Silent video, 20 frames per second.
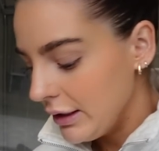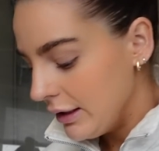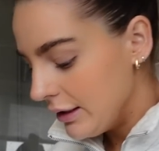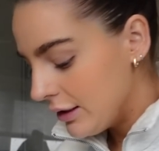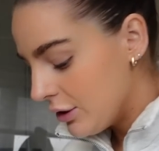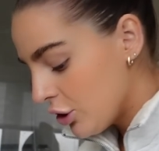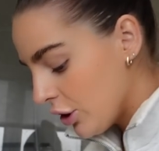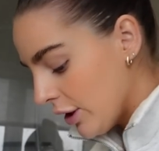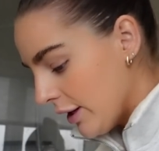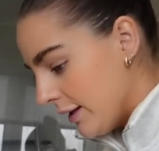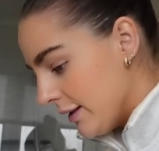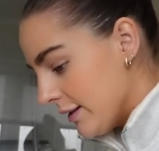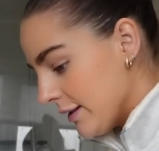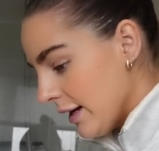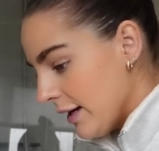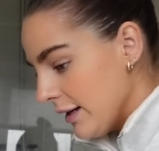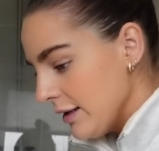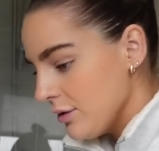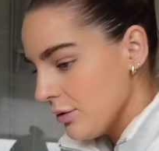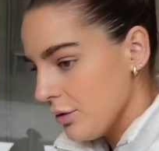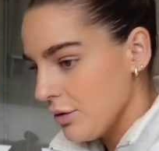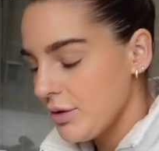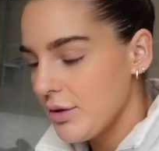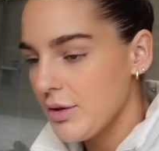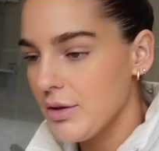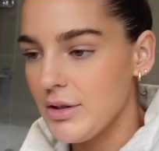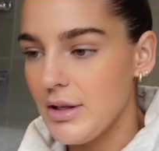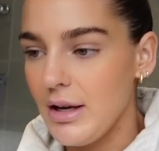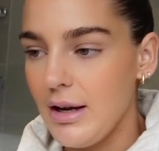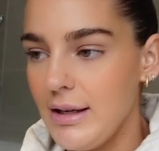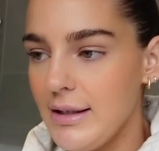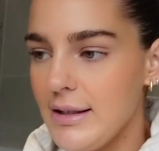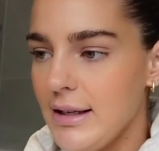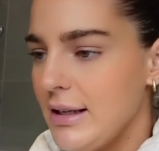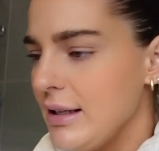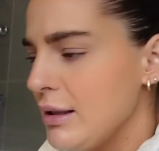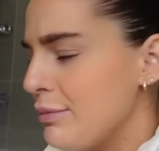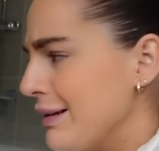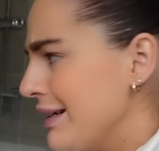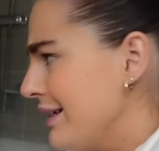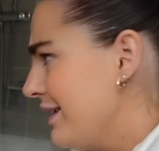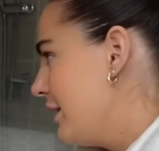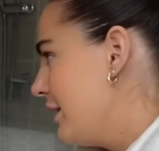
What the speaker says: need to chase ASOS because they said it's been